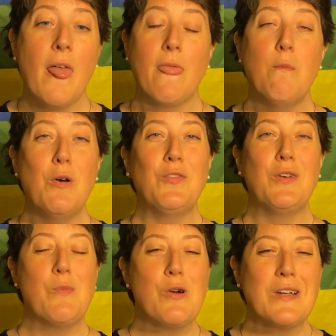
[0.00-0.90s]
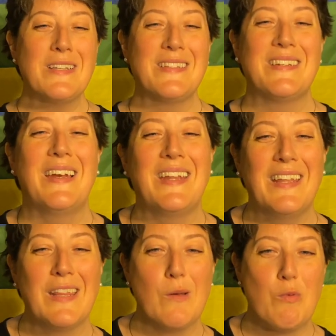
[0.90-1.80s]
"The Most Important Study
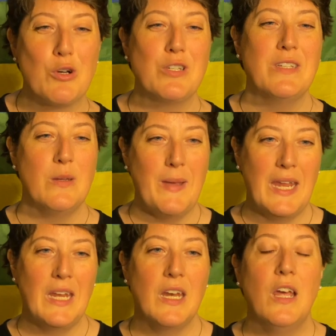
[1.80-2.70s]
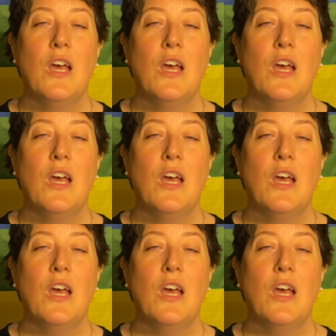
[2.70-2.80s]
in the Abortion Debate,"